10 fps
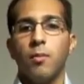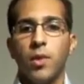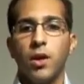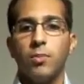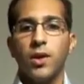
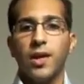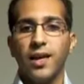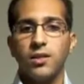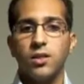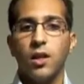may be
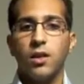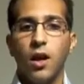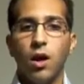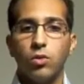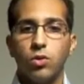
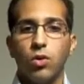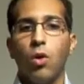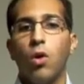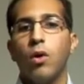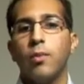cancelled out
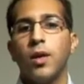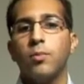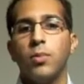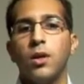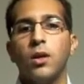or
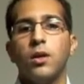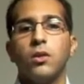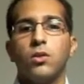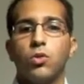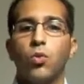may
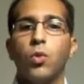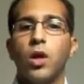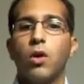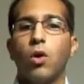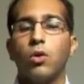be too
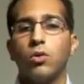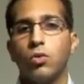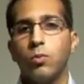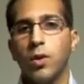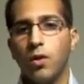weak or
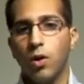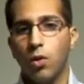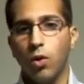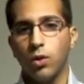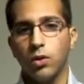to be
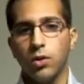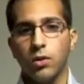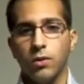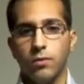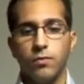
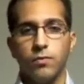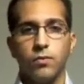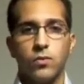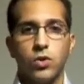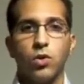recorded.
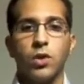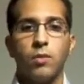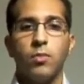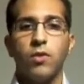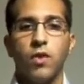So it
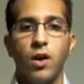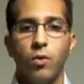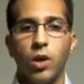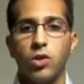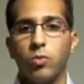can be
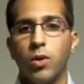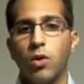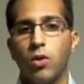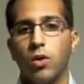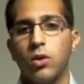very weak to be
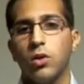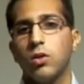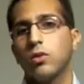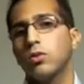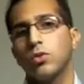
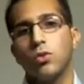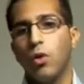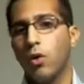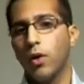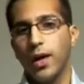recorded
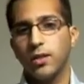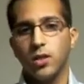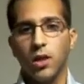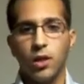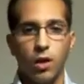or
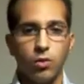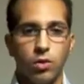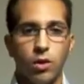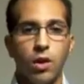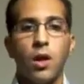cancelled
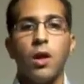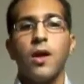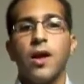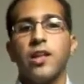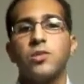out.
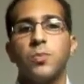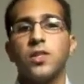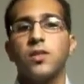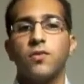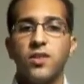In
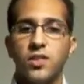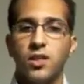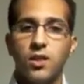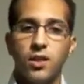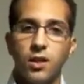
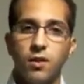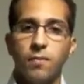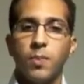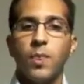specificity,